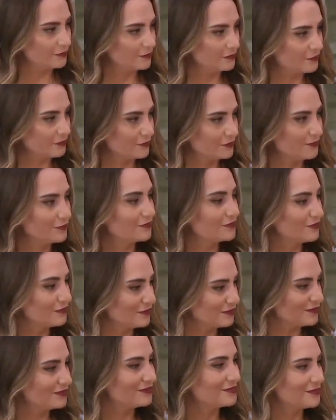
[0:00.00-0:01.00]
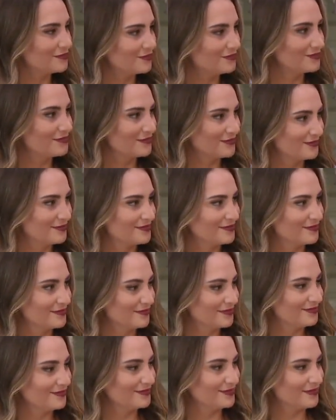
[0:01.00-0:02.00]

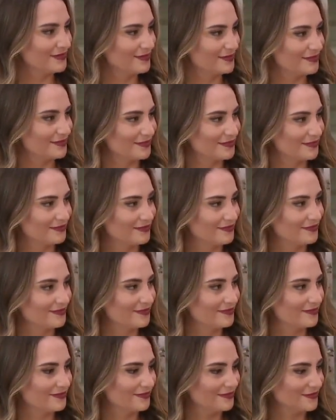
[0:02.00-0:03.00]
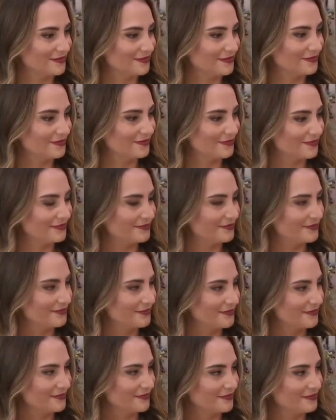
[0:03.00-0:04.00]

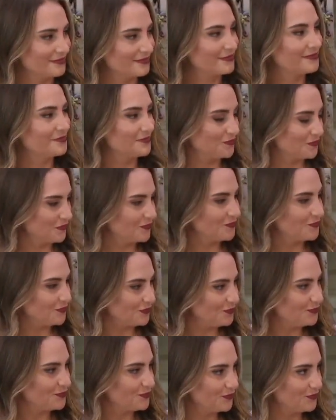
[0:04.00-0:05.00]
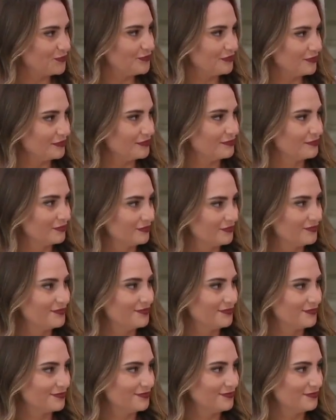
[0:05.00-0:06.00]

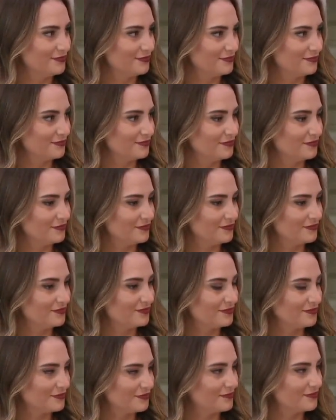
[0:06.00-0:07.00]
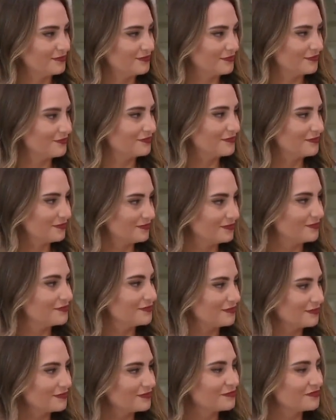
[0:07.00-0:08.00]
[no speech]